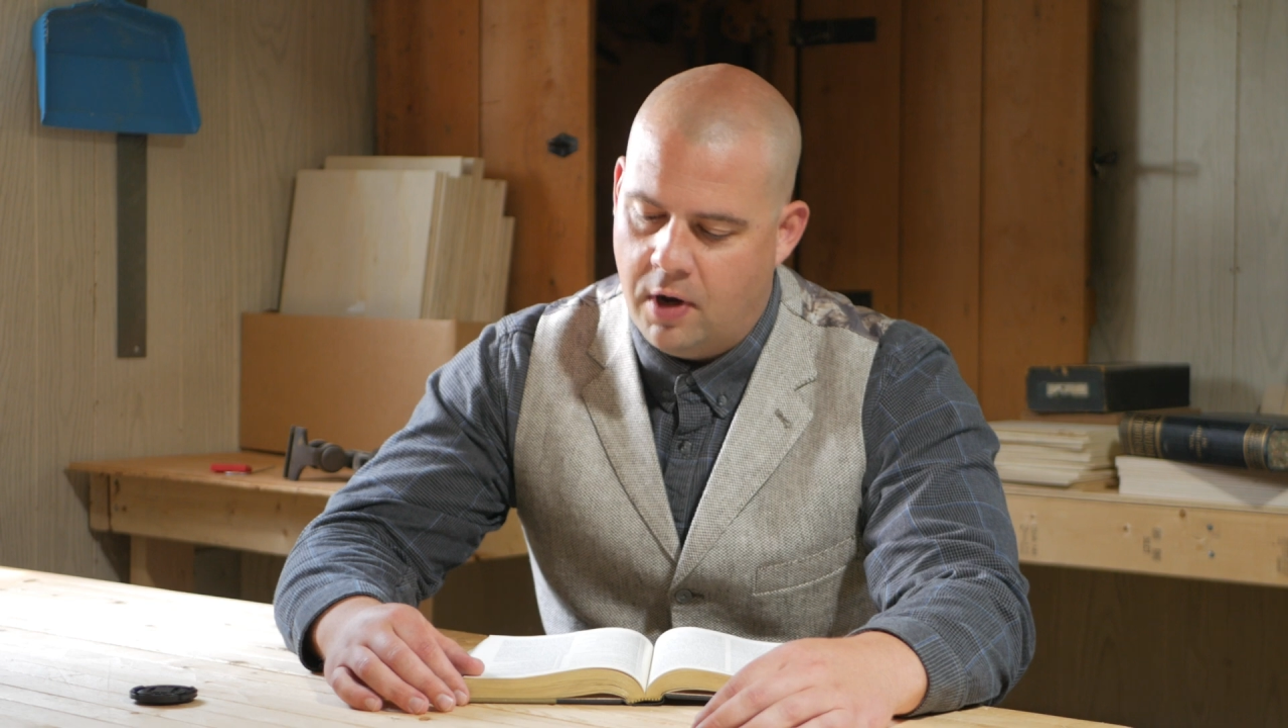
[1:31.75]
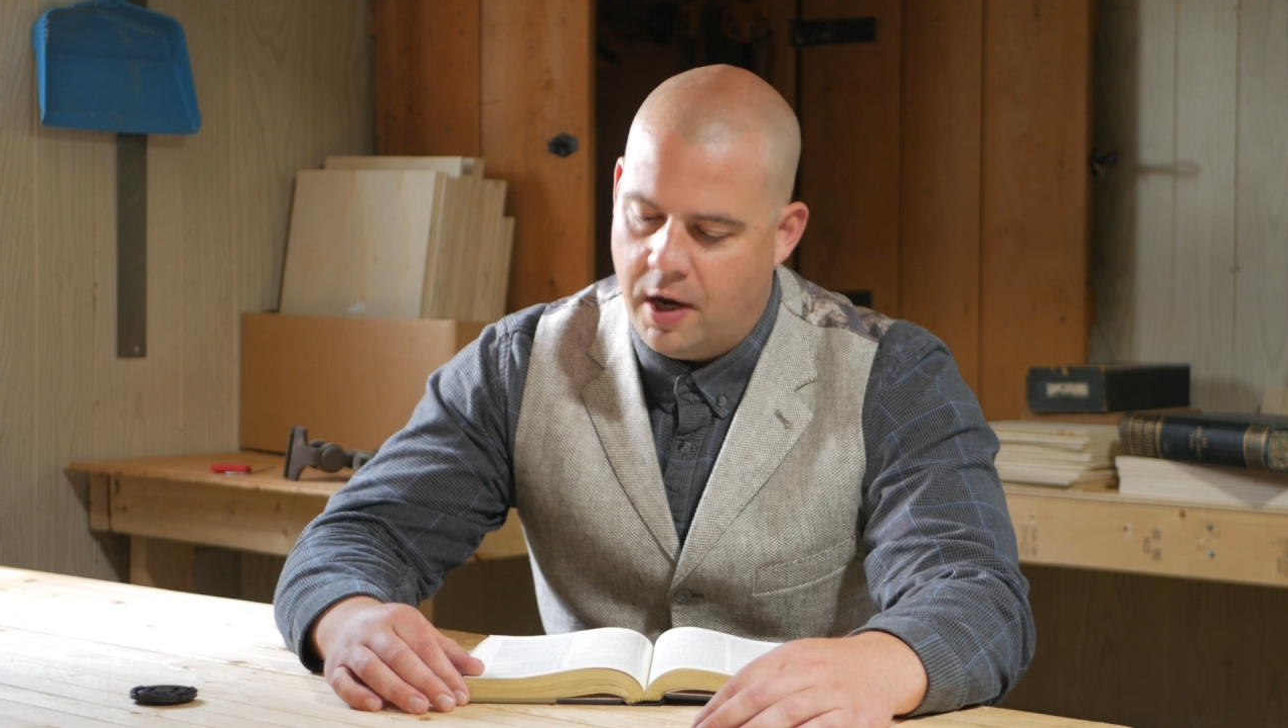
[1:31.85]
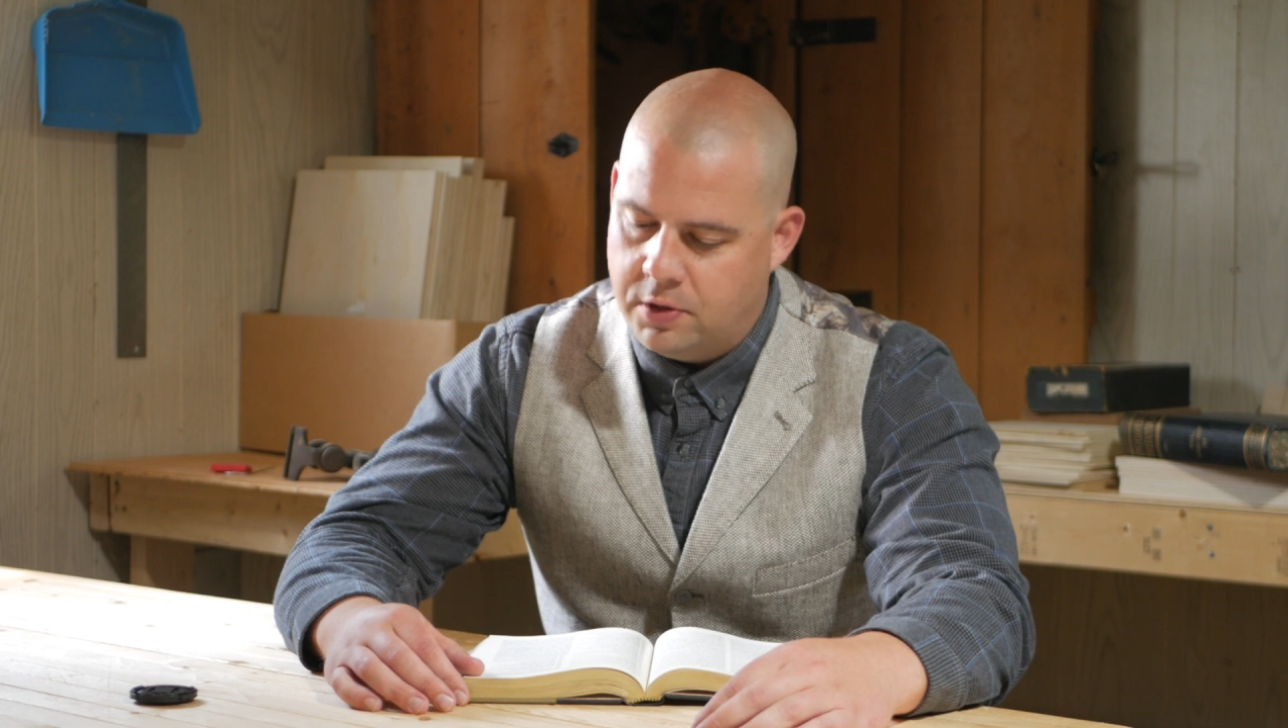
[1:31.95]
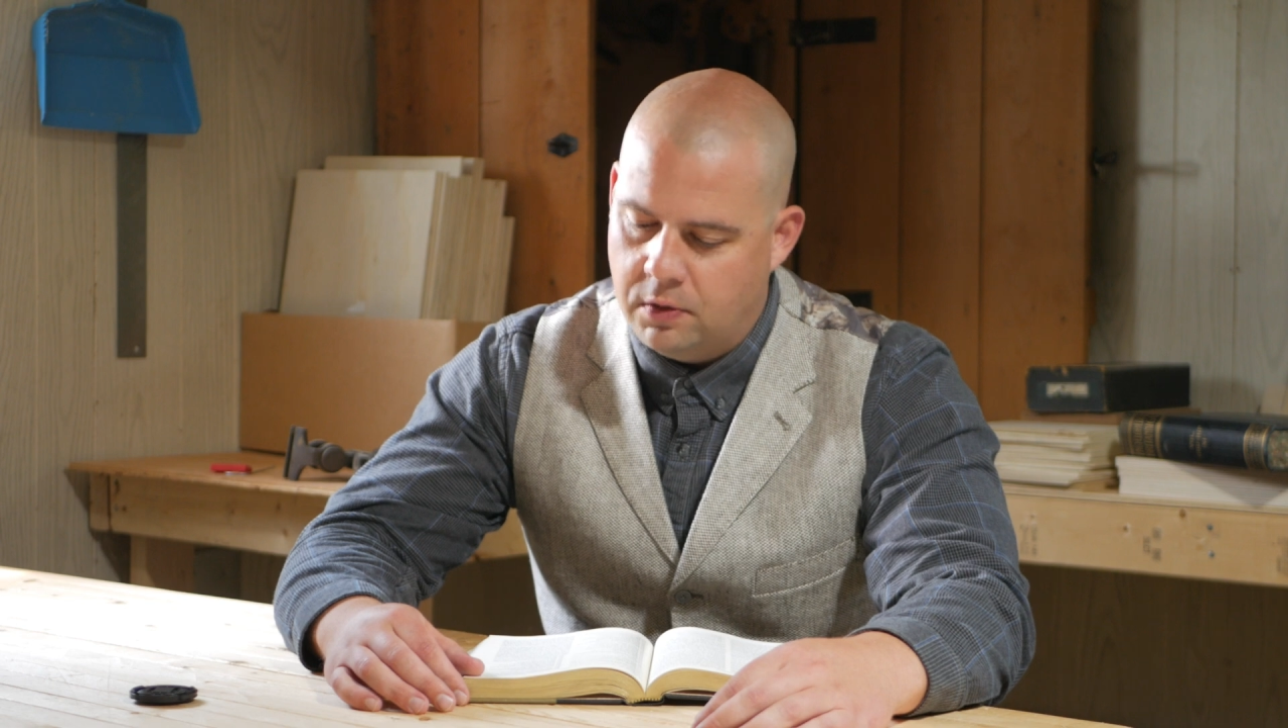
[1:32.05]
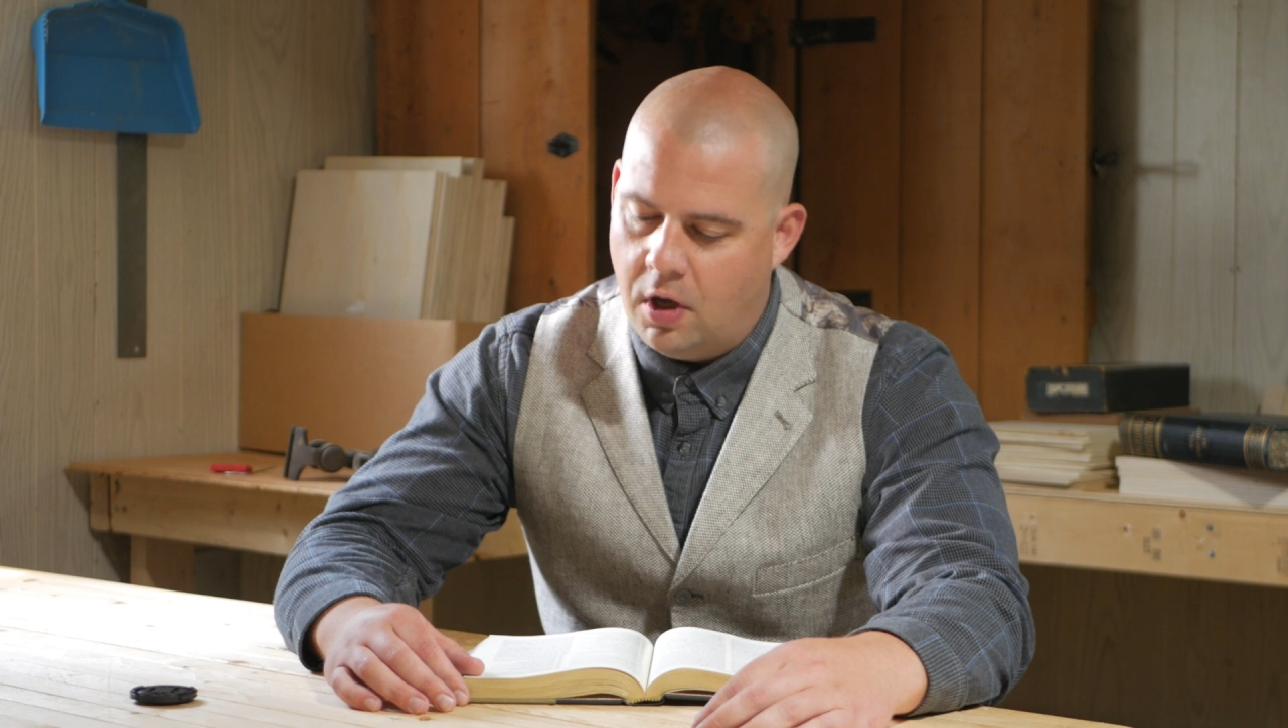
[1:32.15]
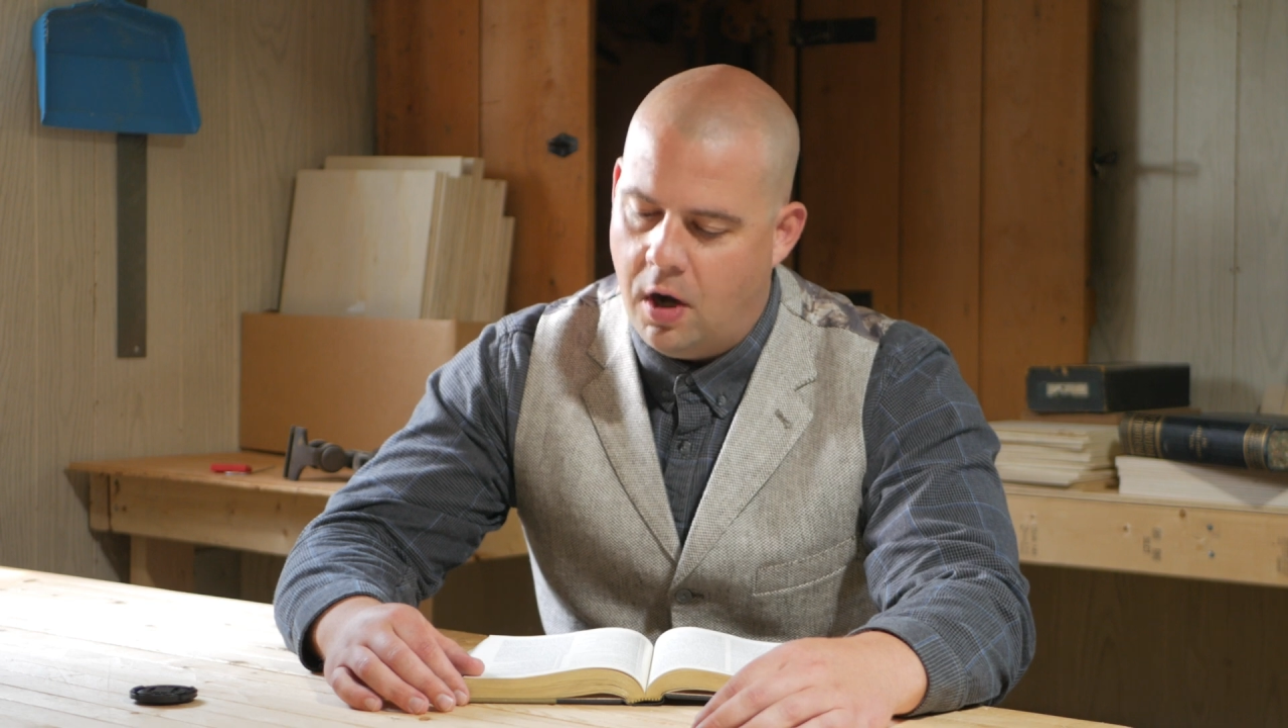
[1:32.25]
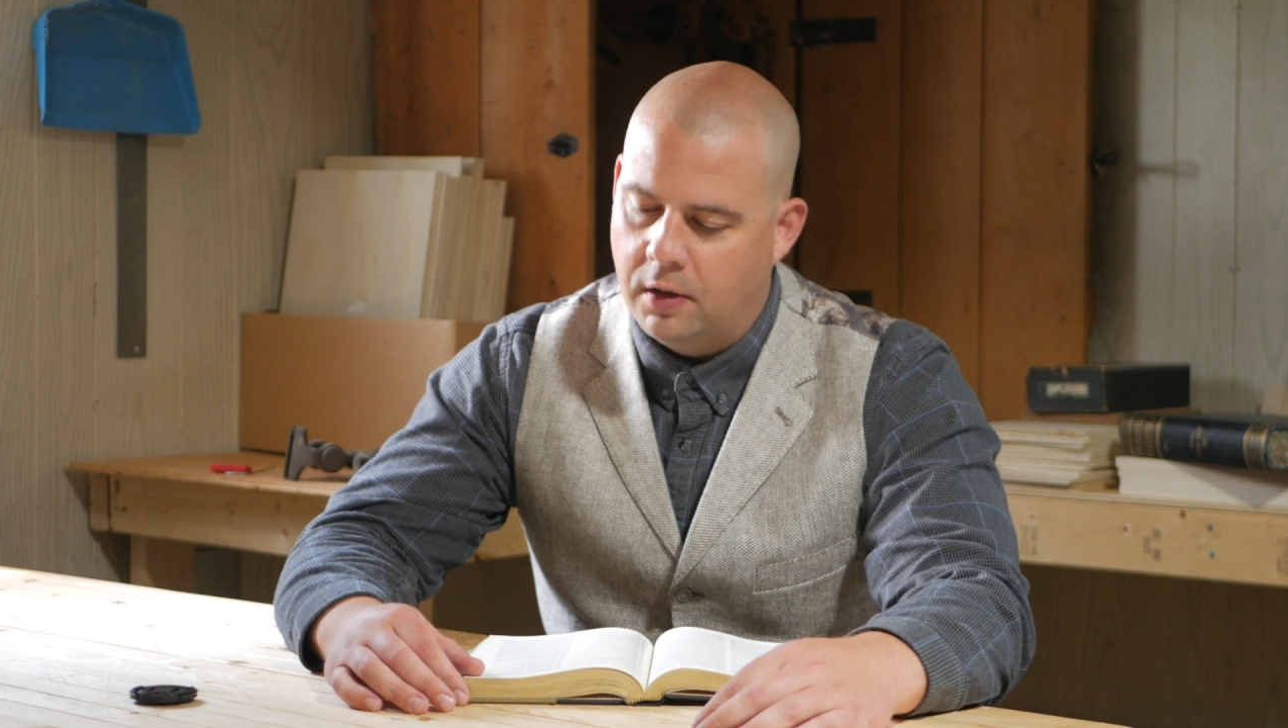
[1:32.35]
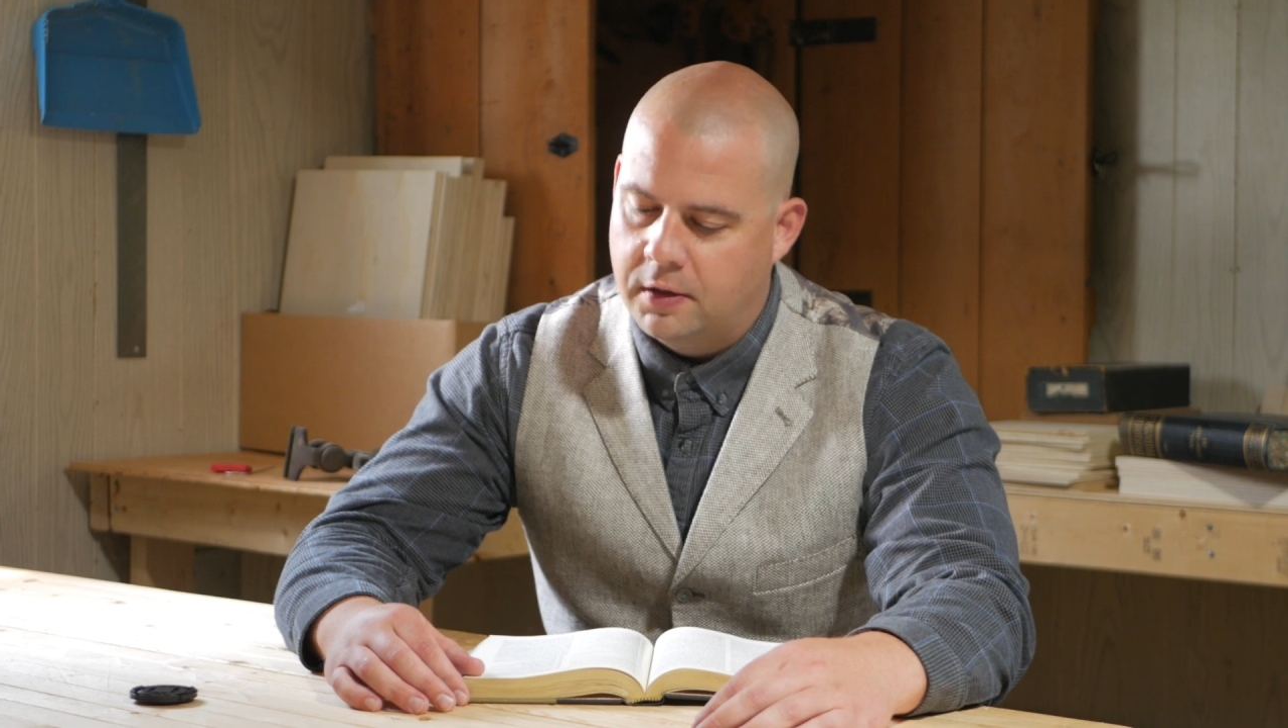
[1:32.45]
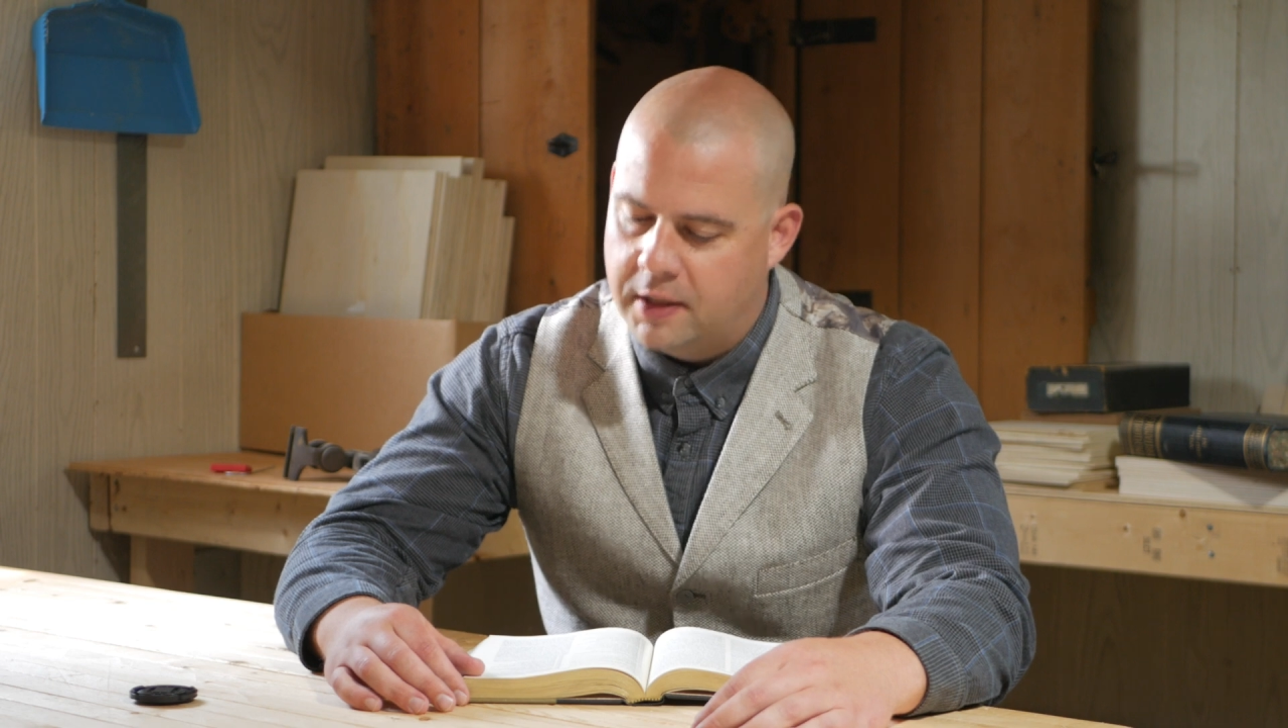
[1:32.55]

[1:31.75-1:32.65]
i do long